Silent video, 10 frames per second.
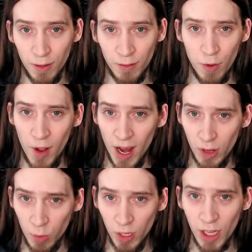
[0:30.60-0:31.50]
Though
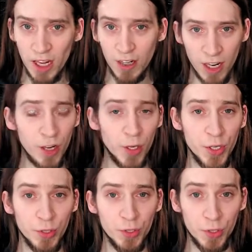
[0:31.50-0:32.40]
I will
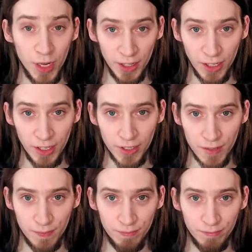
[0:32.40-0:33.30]
encourage you to try
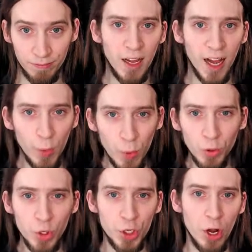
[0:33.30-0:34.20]
Linux. I want
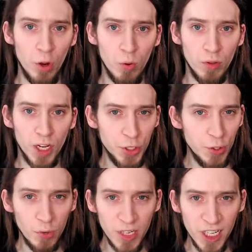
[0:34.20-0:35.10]
to show that you
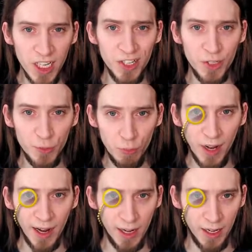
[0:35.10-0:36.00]
don't need to
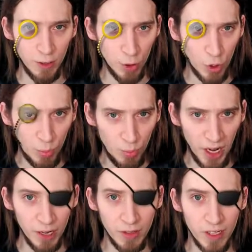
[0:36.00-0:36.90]
buy or
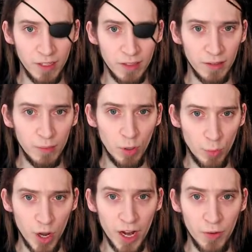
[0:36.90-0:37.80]
pirate
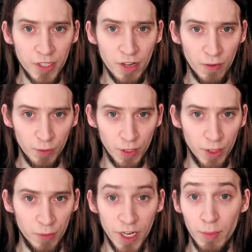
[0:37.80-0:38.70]
proprietary software
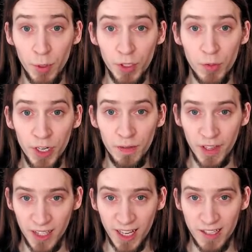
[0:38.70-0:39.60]
to be able to create
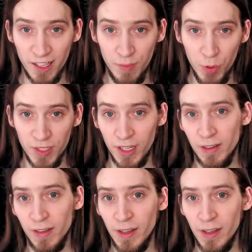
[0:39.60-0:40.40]
fantastic music.